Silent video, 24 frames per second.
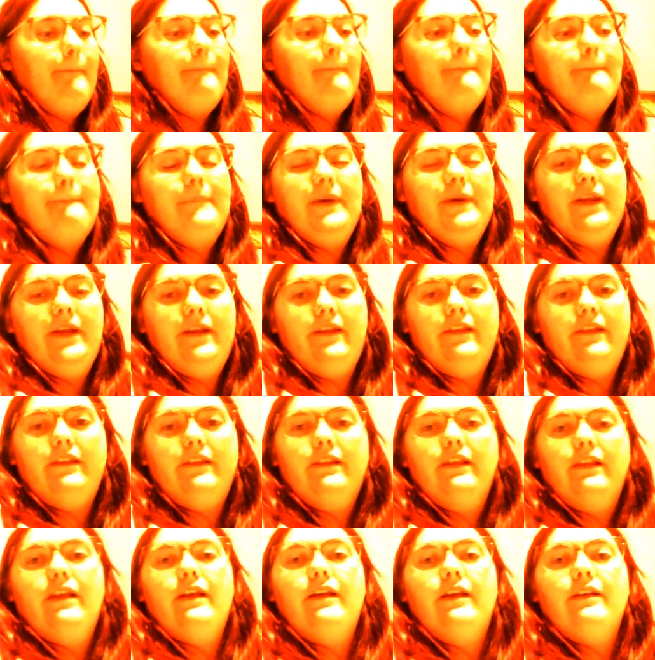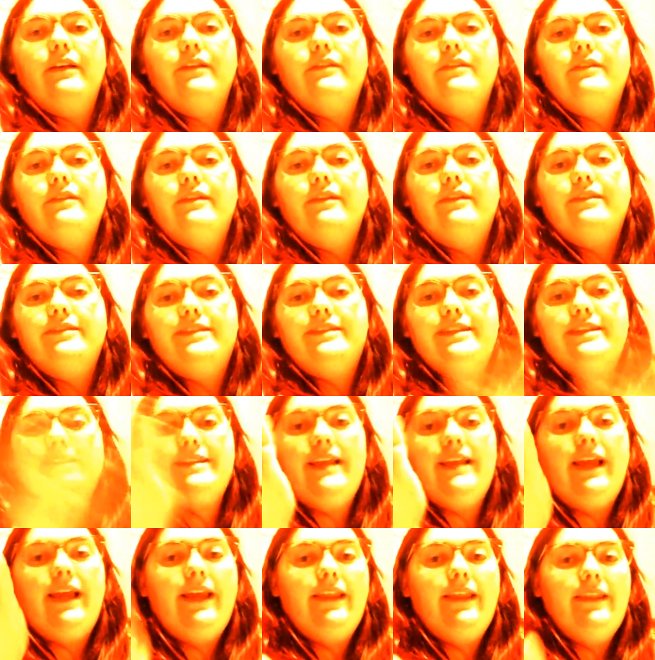But
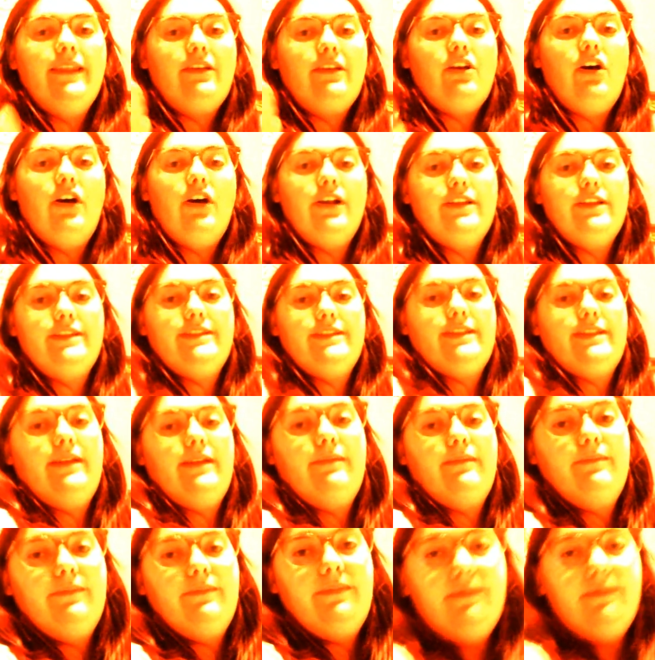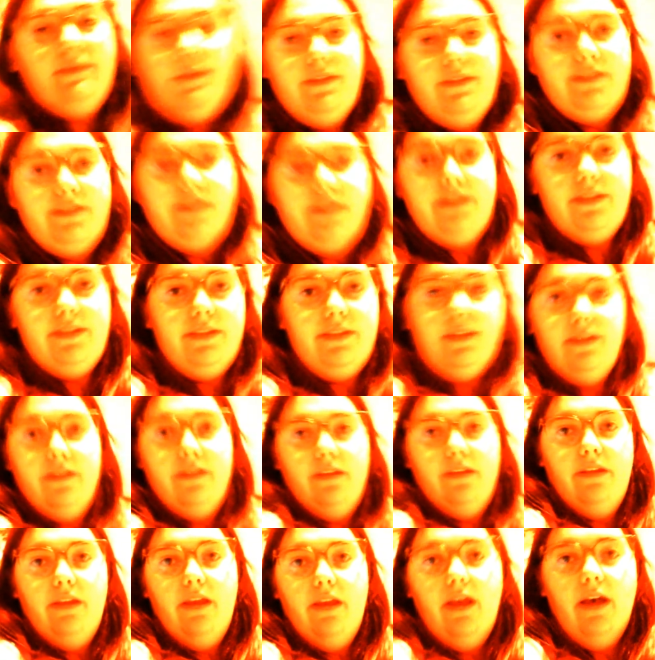design the concept
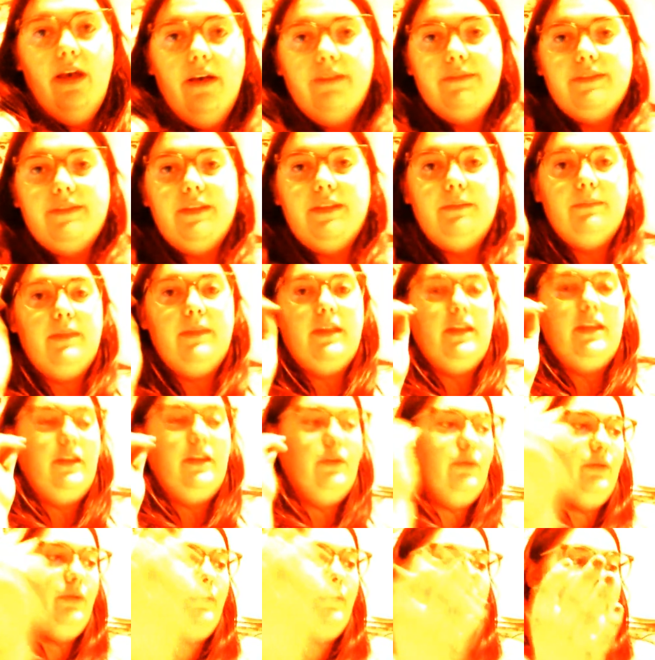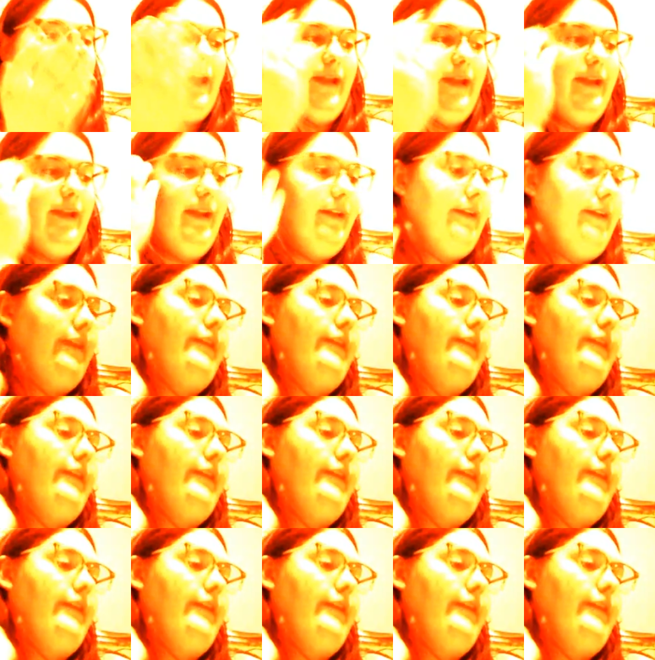of something you'll like.